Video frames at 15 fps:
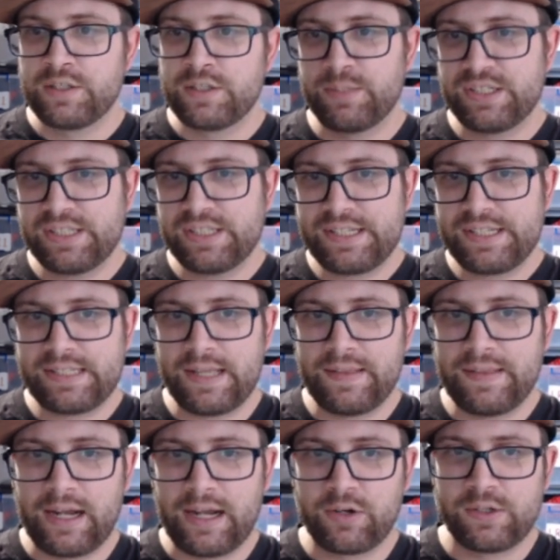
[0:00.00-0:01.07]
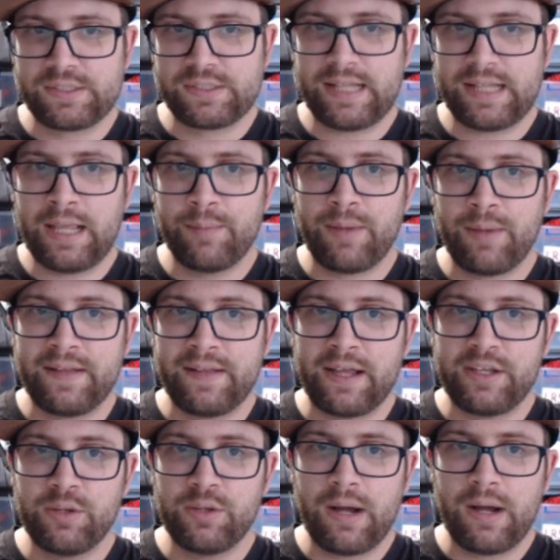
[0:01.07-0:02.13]
I'm just going to send that across to eBay. Now
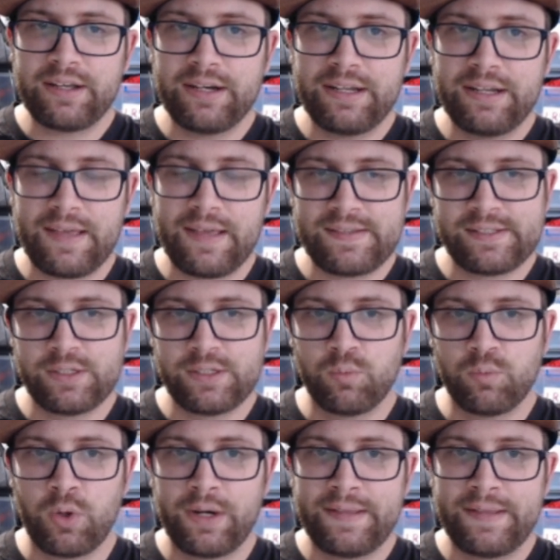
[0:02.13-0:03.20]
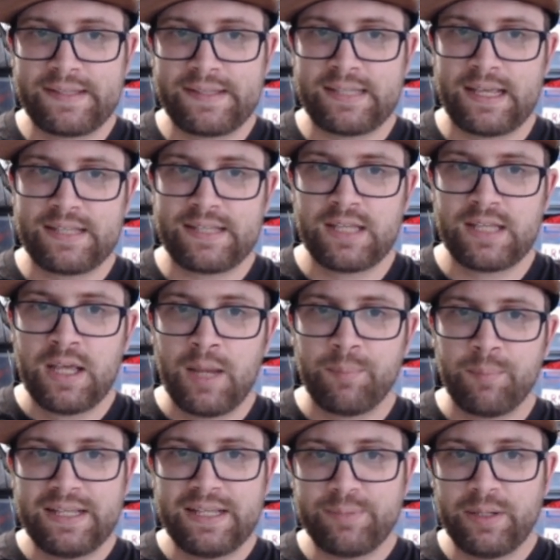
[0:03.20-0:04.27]
you are going to get this little warning that says,
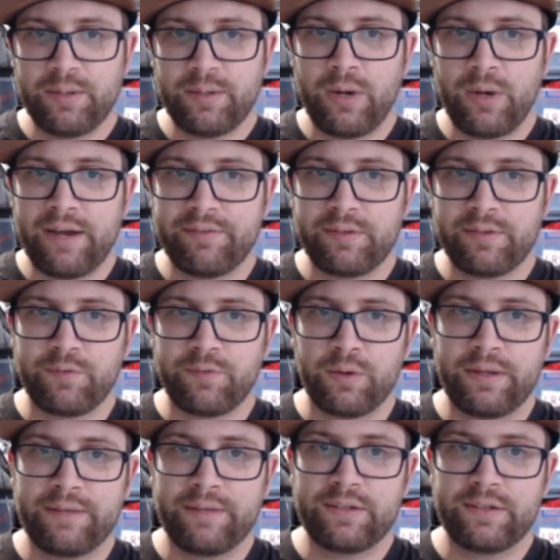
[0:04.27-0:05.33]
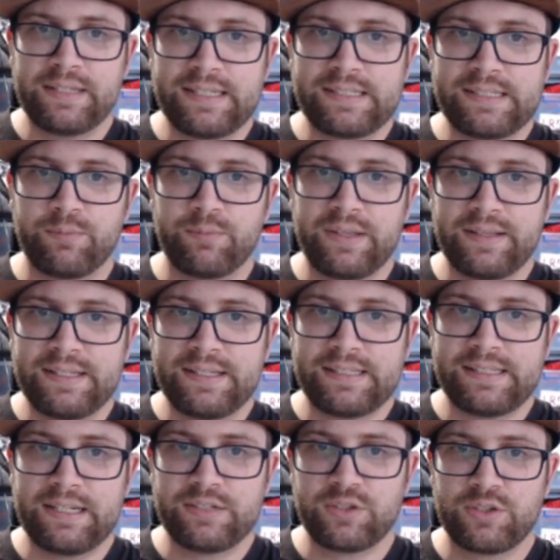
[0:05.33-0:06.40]
please be aware if the following, if you list with the
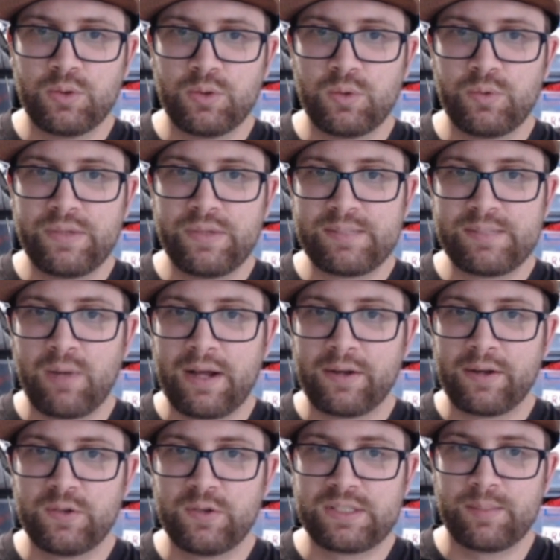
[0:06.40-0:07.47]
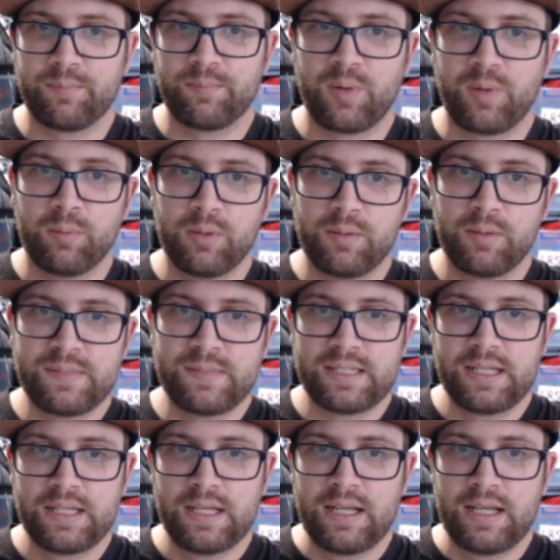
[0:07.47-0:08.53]
listing tool, this might cause some problems.
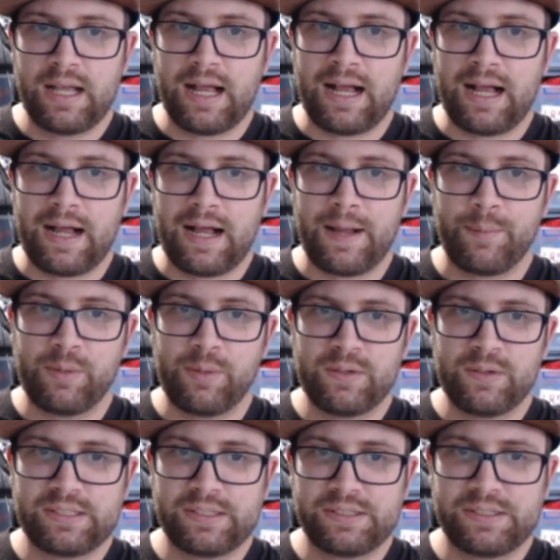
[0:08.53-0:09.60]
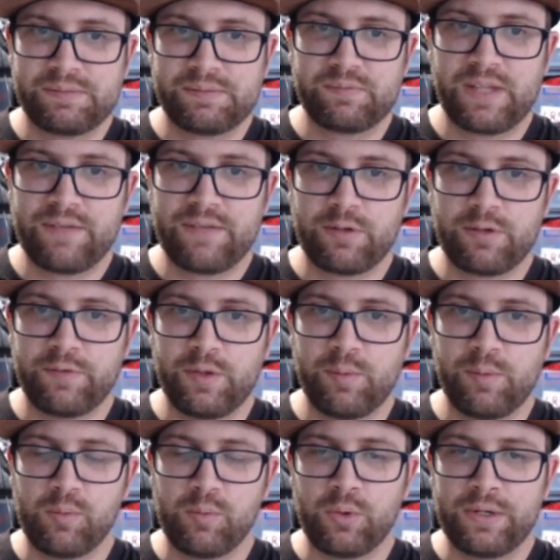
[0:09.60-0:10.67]
It also gives you a few
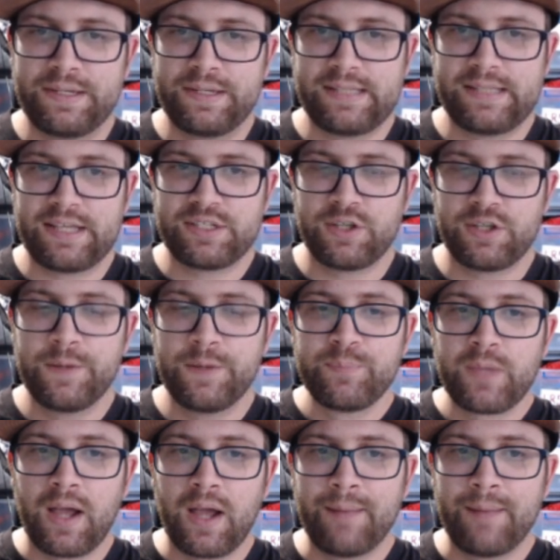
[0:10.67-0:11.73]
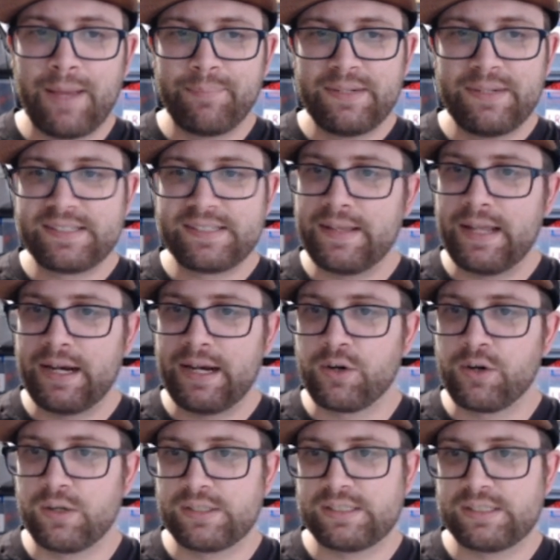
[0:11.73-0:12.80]
more warnings there. So I'm happy to send that
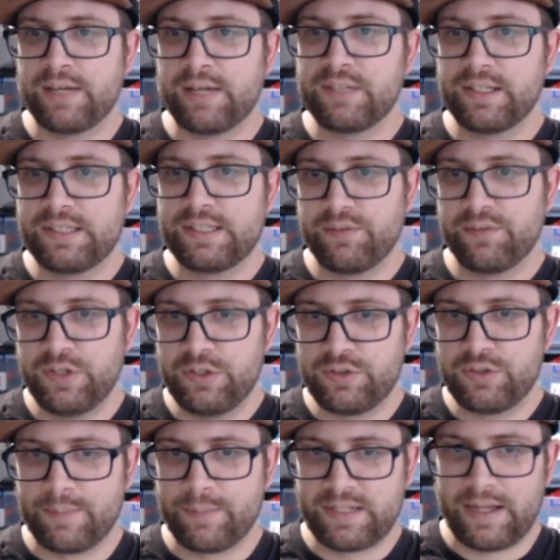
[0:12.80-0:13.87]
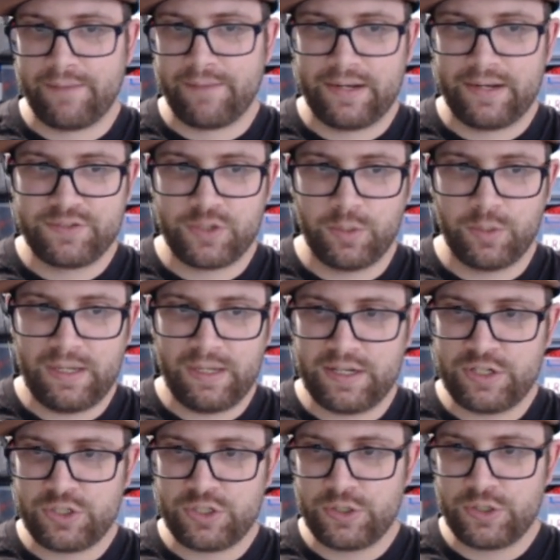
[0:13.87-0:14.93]
across. I've done this a few times and haven't had too many
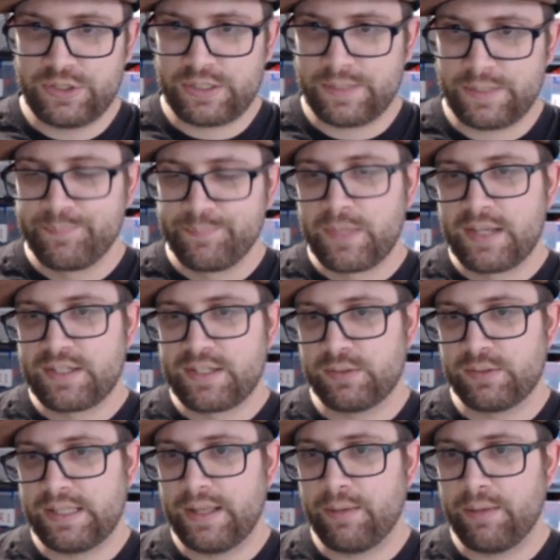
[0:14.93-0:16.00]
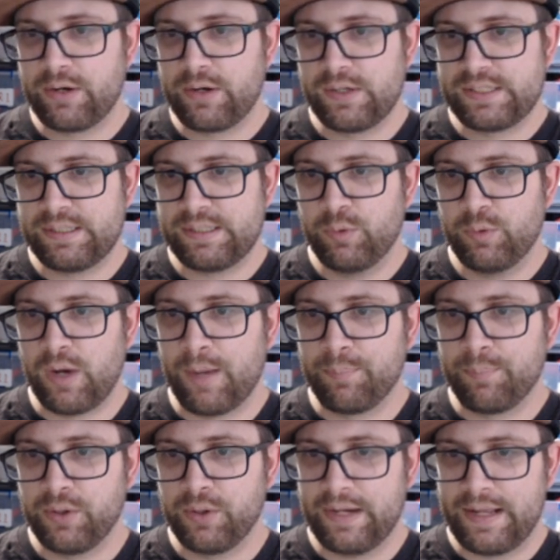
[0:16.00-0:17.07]
issues. So I'll send that one across. It will
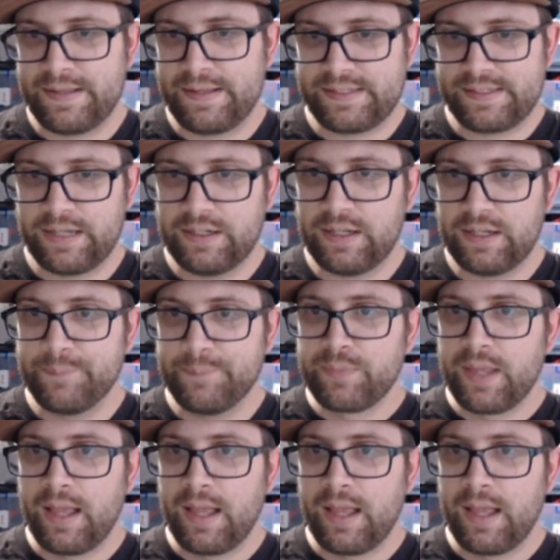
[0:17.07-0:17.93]
upload and send it.